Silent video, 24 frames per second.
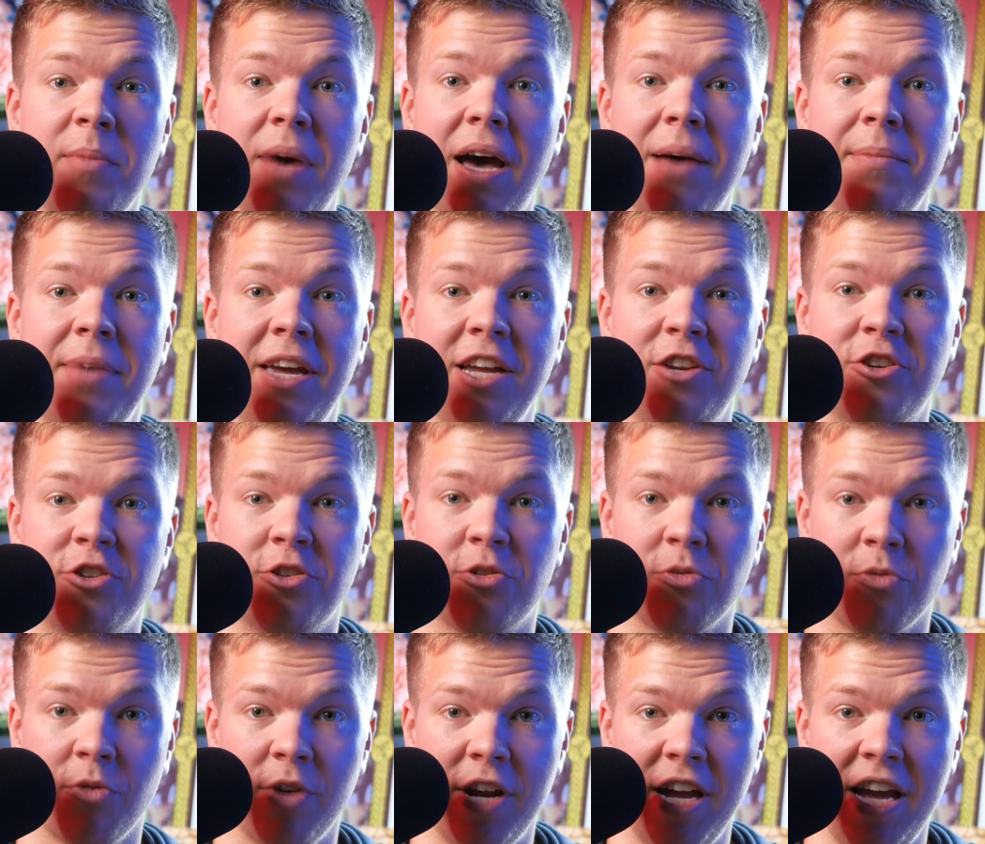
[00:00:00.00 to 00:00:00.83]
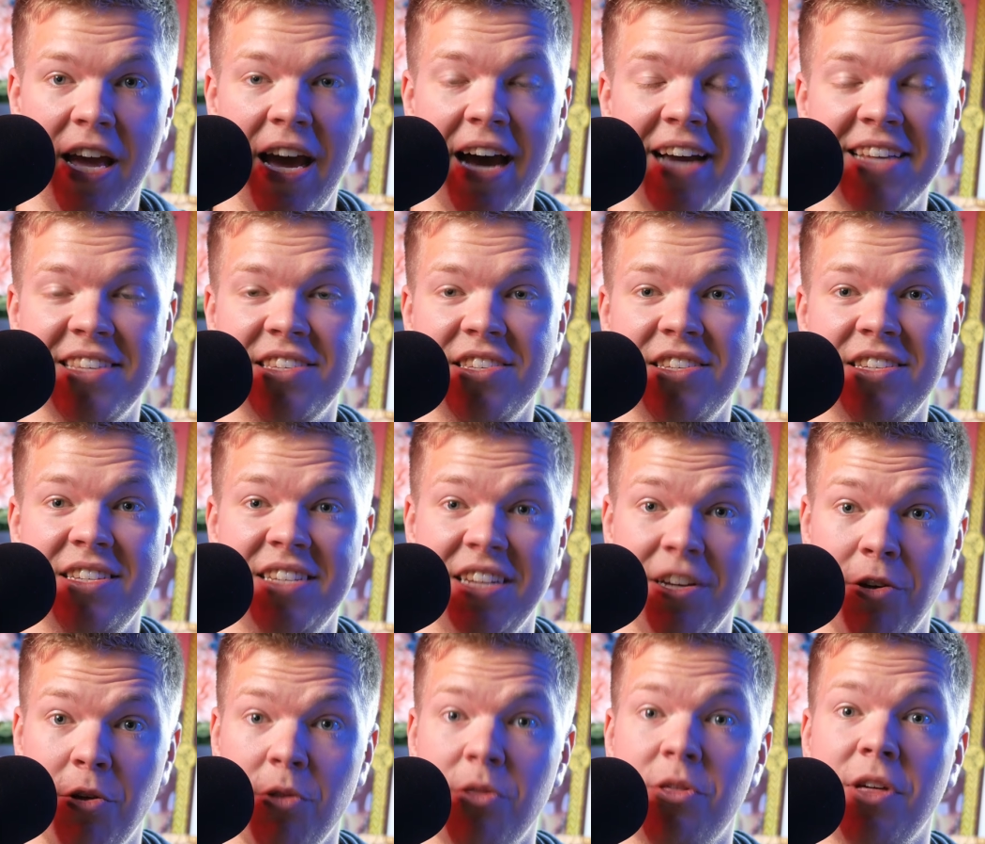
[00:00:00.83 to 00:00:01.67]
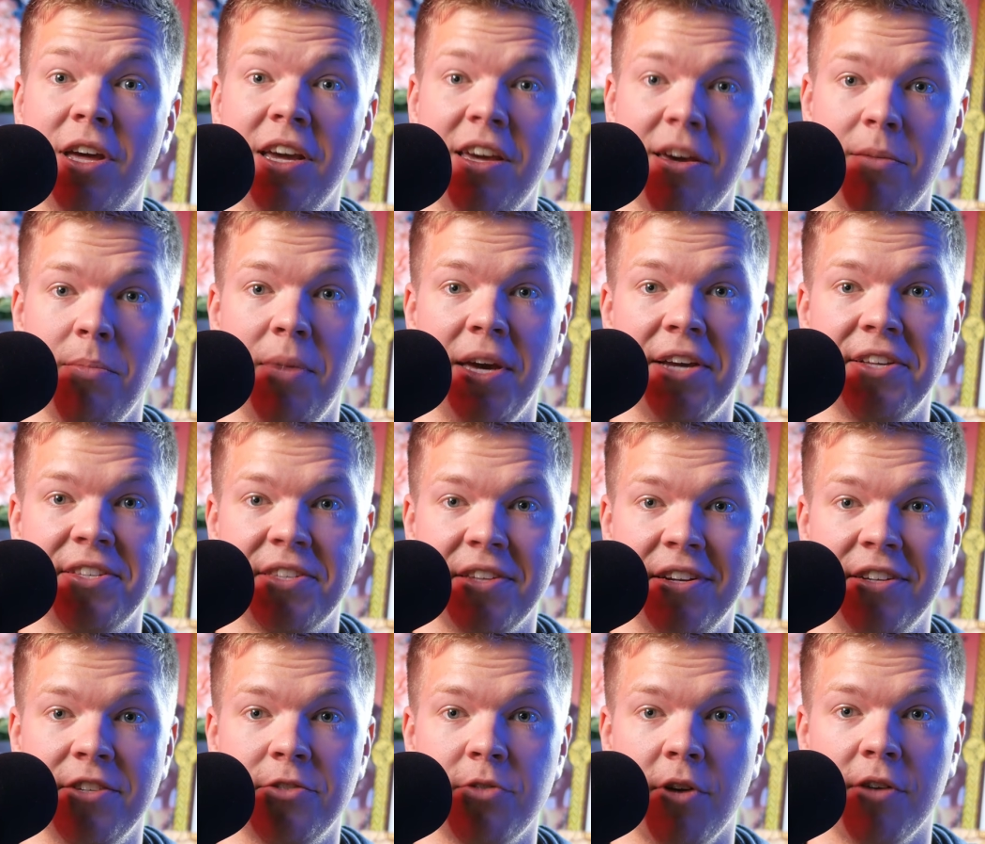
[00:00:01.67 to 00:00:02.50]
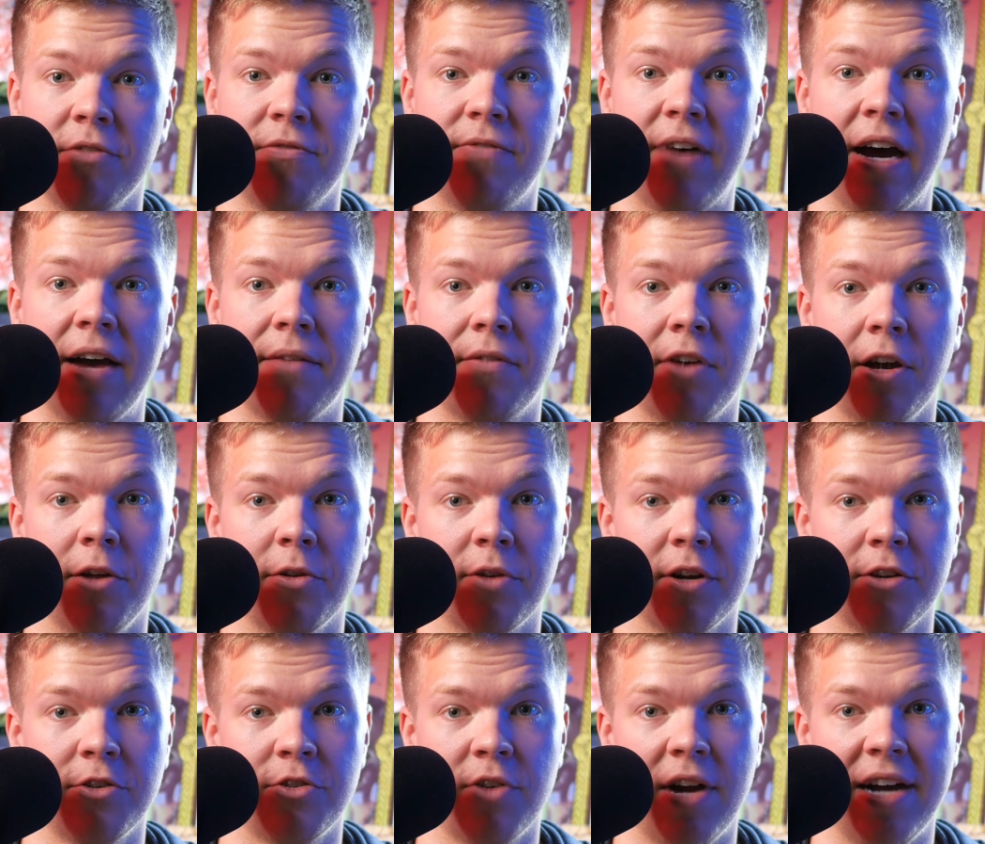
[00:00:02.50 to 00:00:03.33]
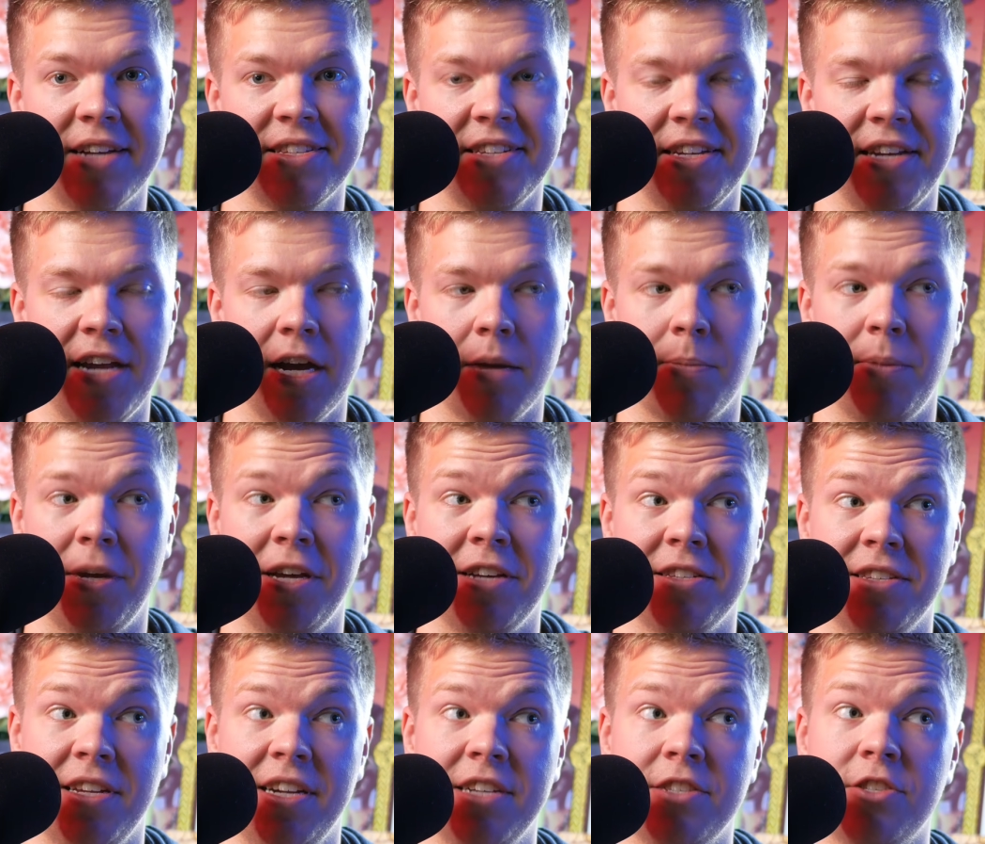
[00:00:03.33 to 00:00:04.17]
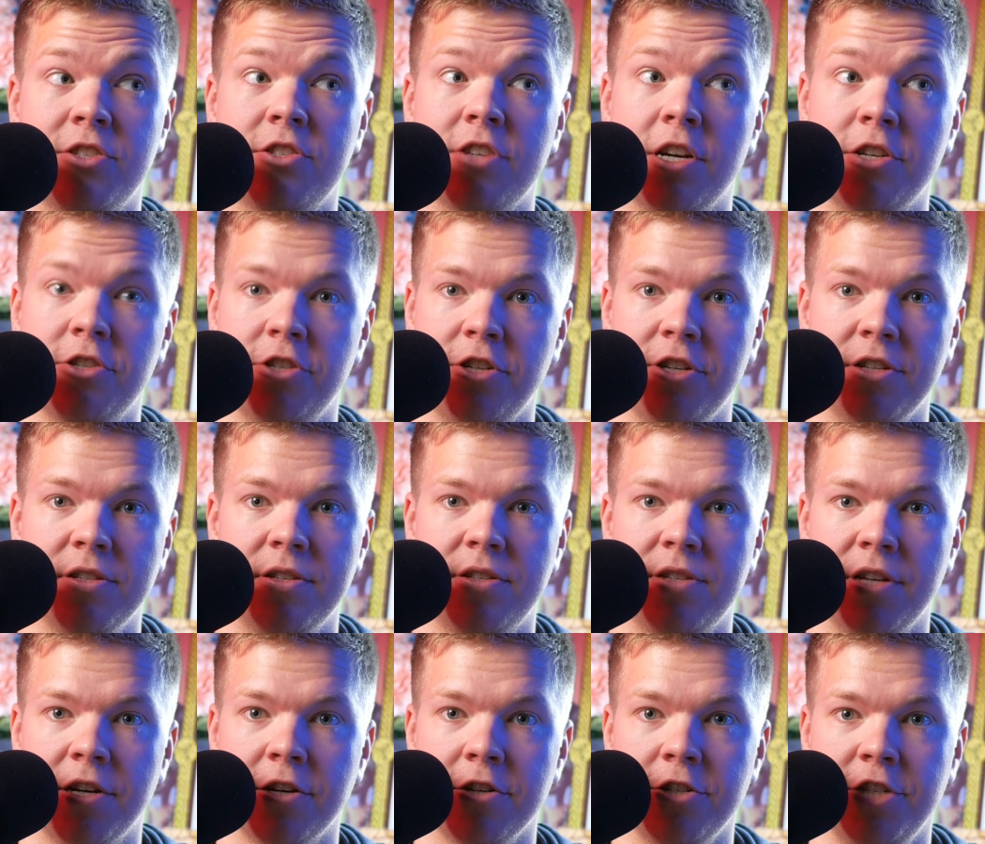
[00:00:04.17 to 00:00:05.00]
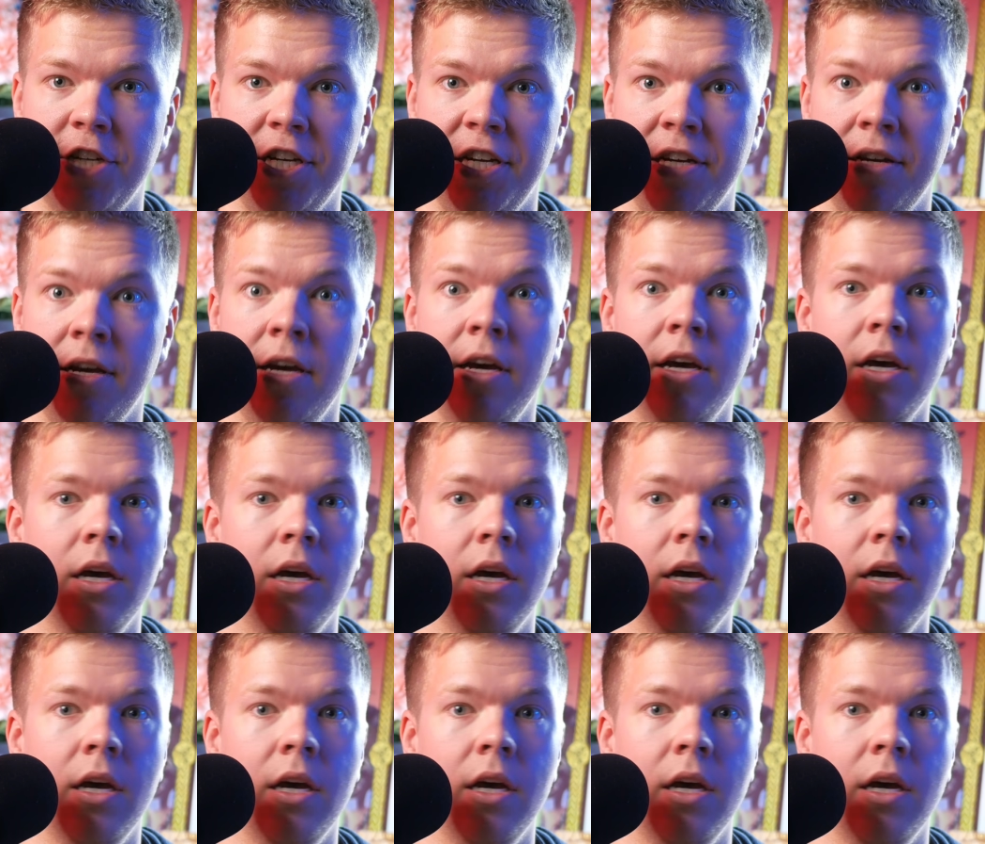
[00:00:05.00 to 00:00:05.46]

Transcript: MH3, I still think it makes it into our 5-color Eldrazi deck because it has such good synergy.